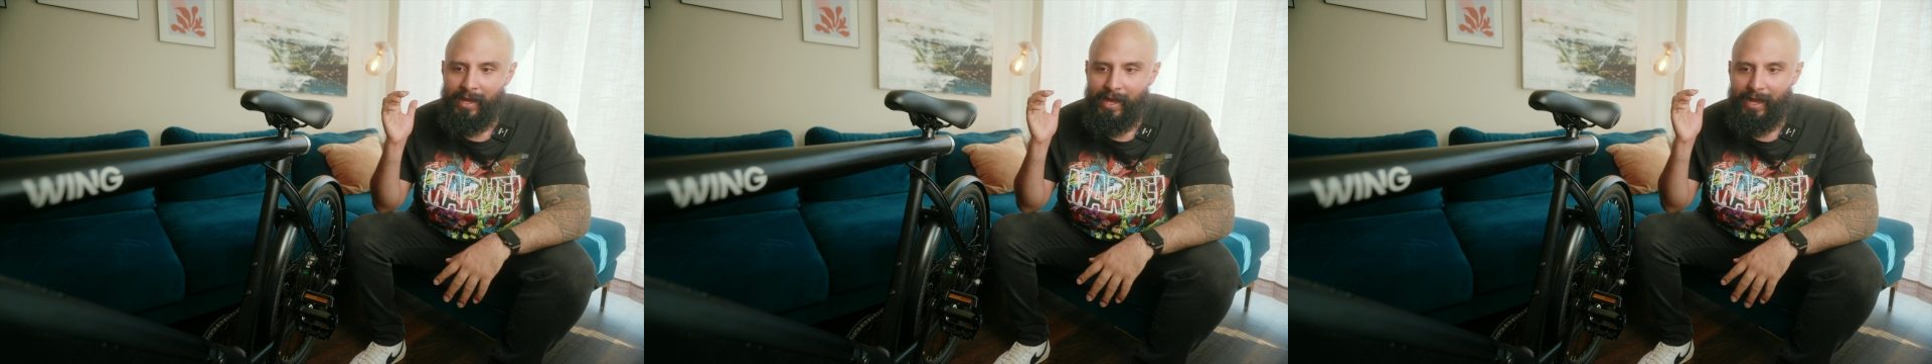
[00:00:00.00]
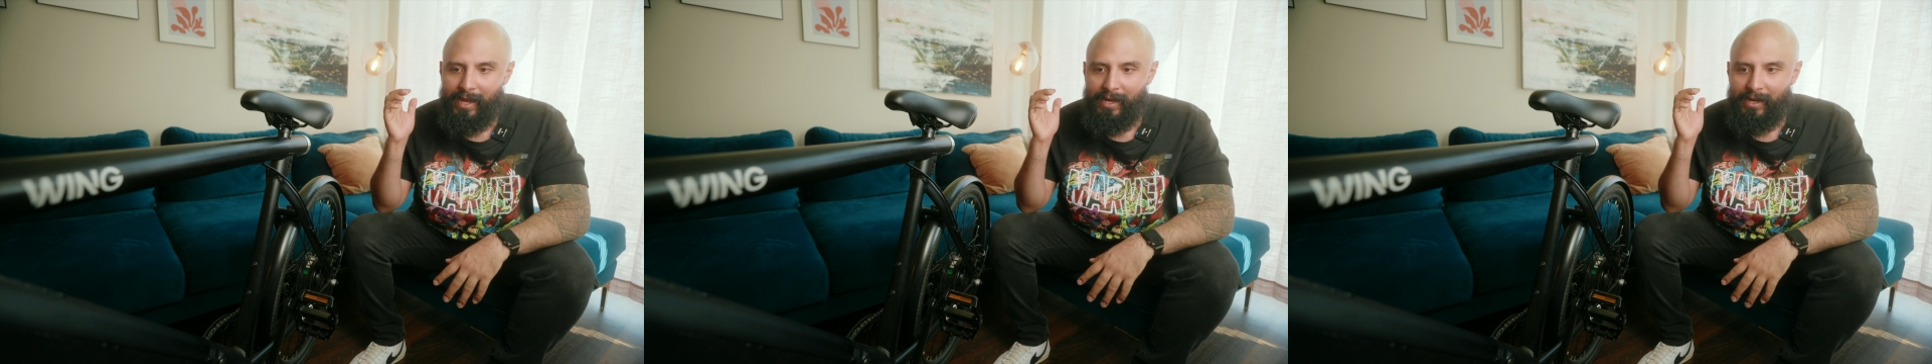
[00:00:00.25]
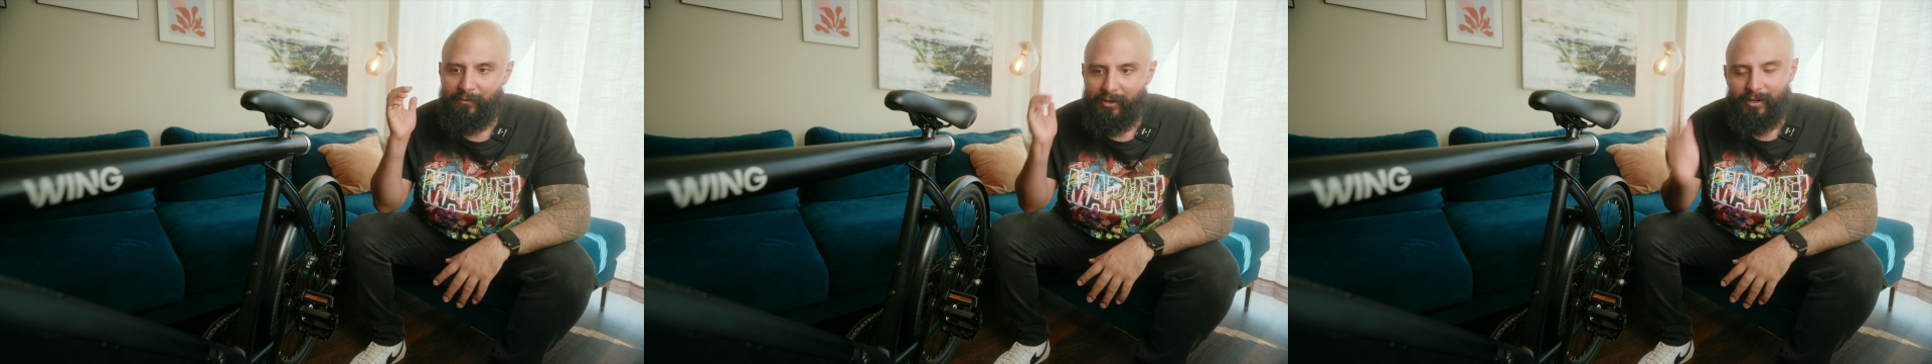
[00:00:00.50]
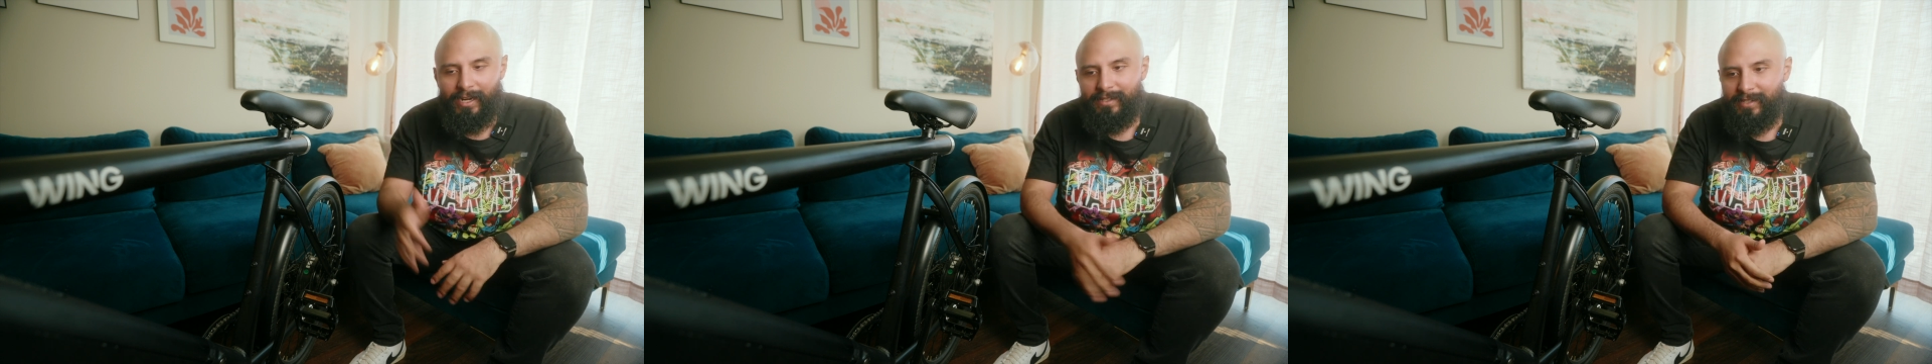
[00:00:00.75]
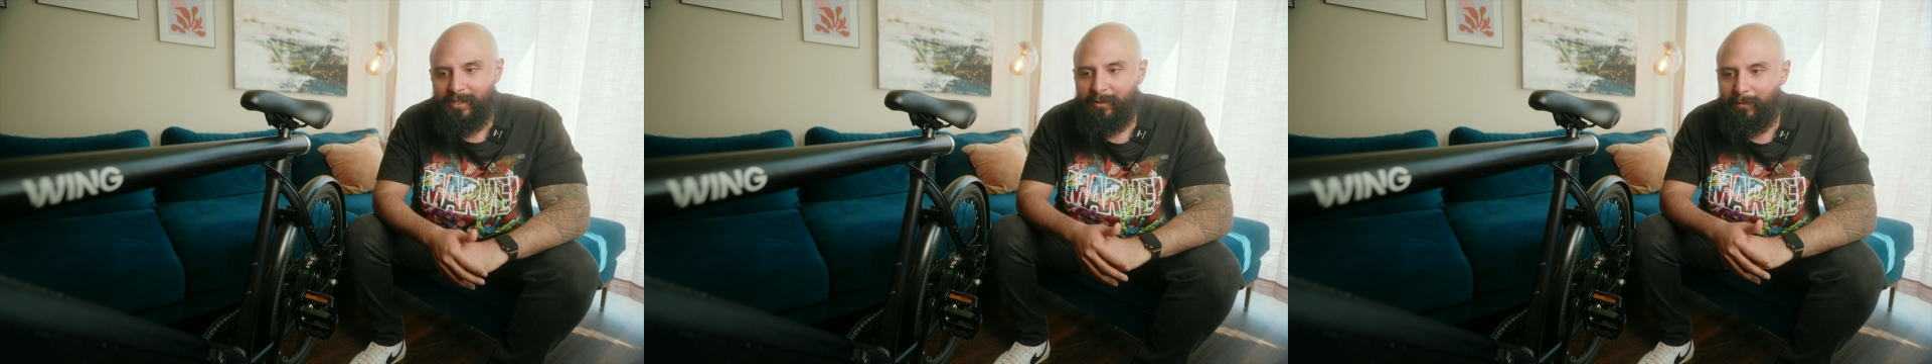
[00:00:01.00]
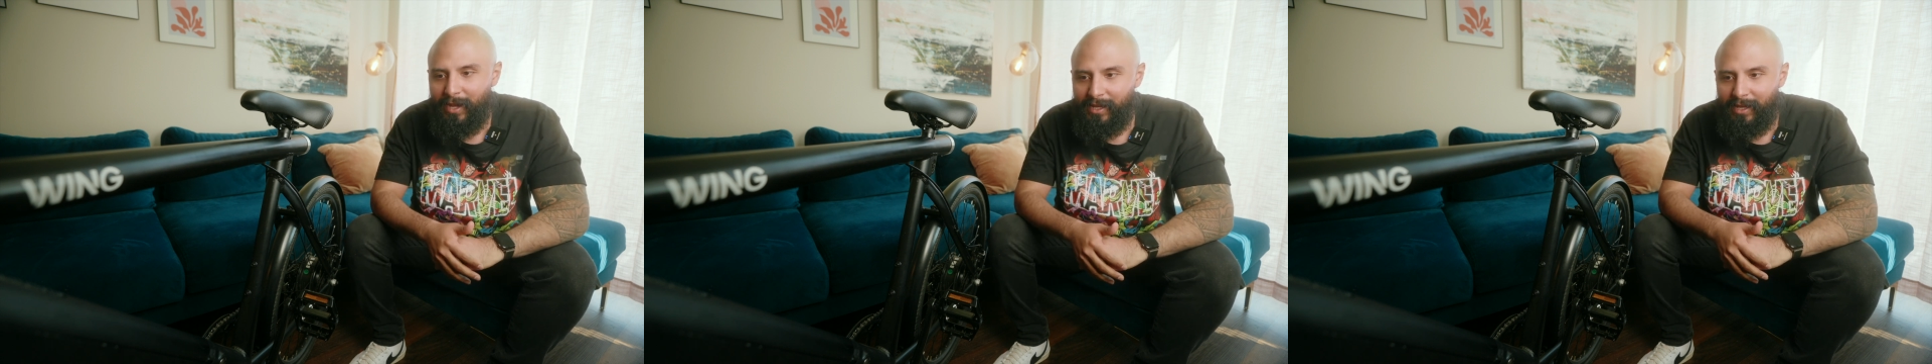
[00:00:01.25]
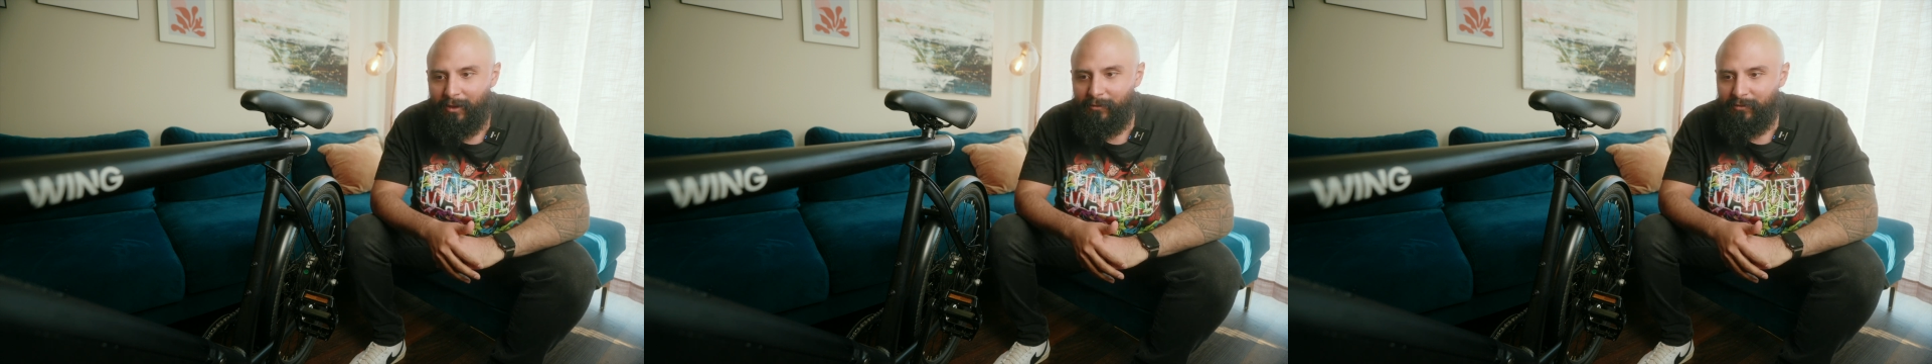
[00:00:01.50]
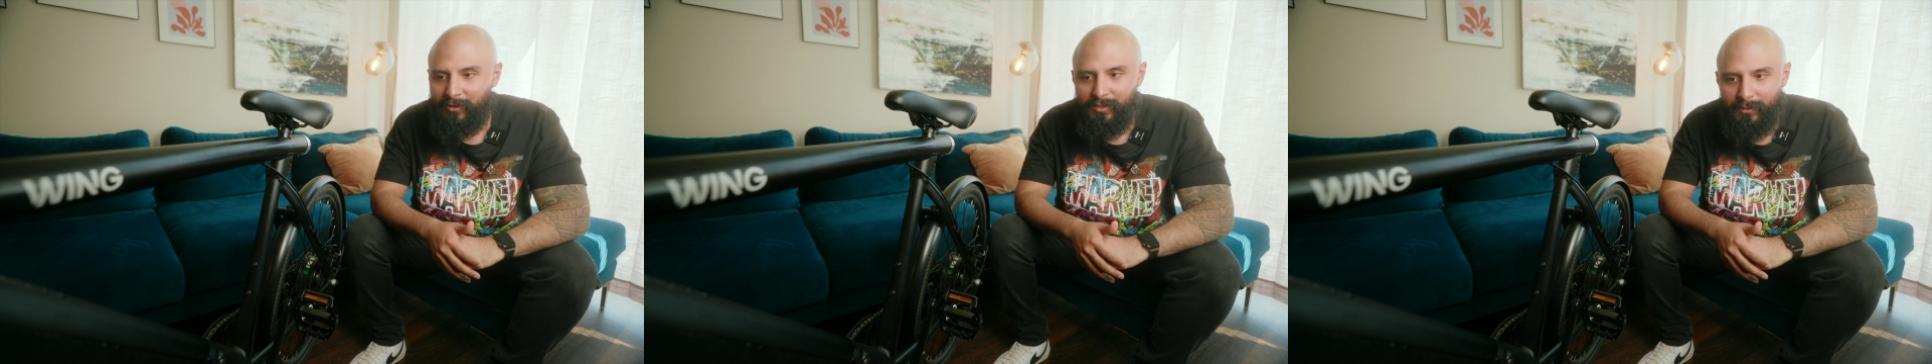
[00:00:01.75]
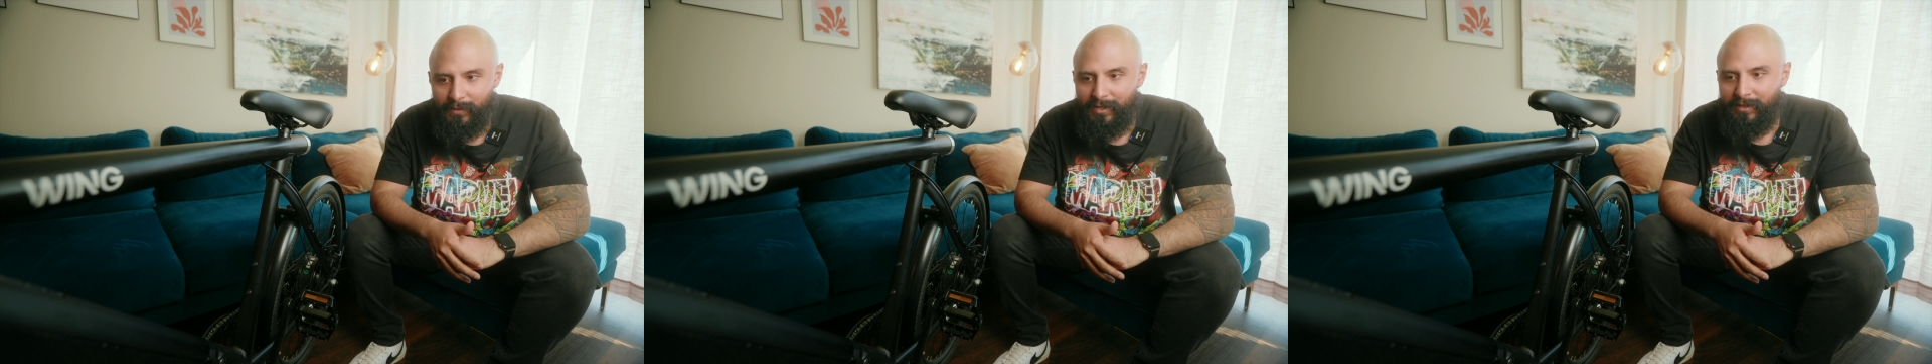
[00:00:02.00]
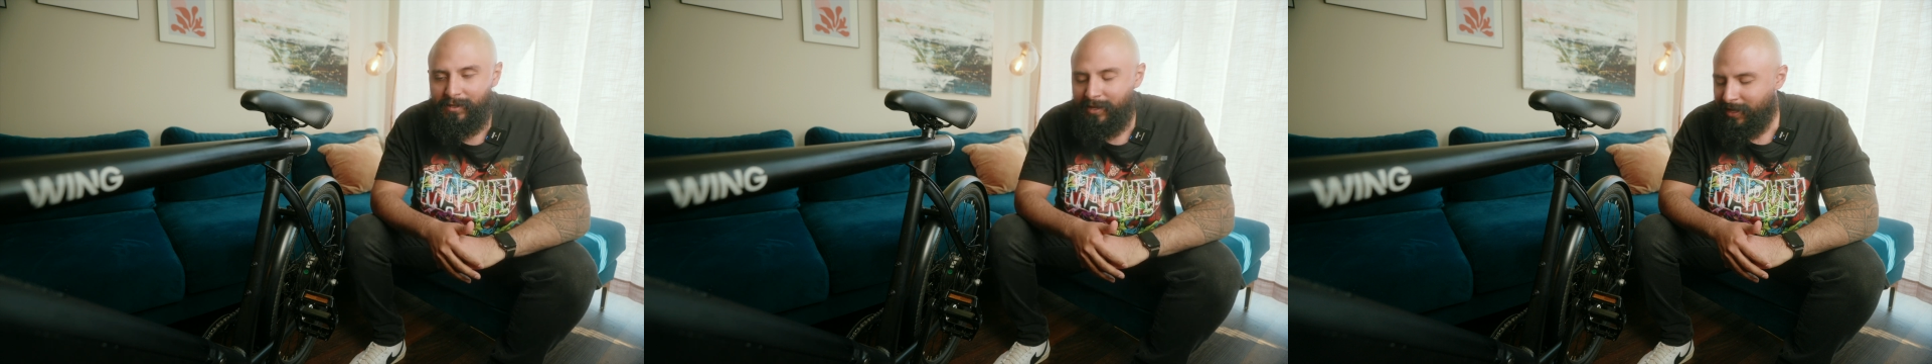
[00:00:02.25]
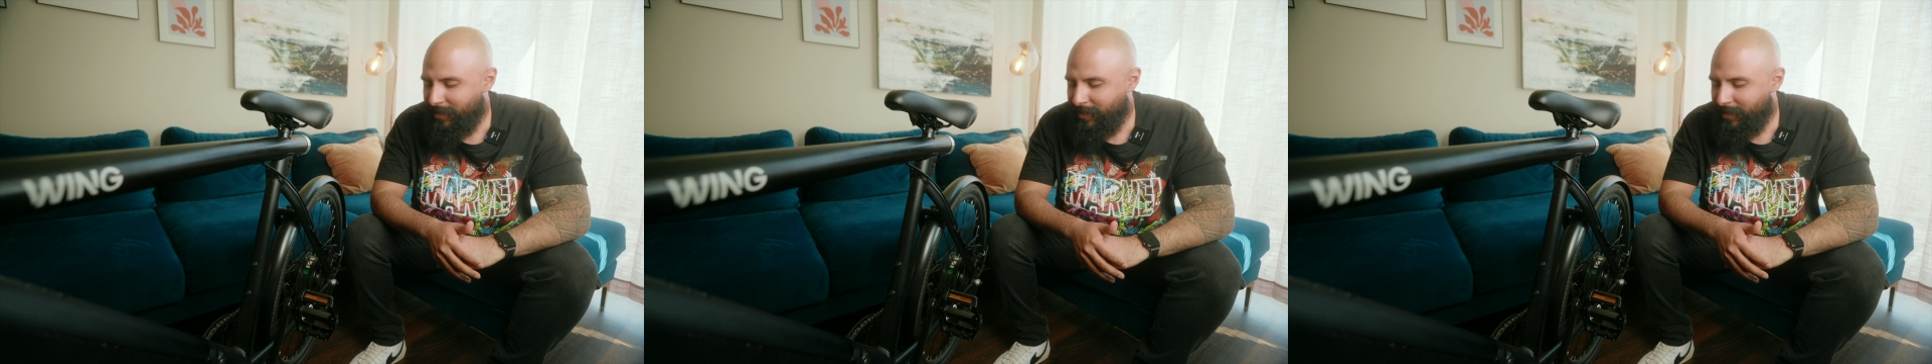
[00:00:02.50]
and I figured I'd take the bike out for a spin.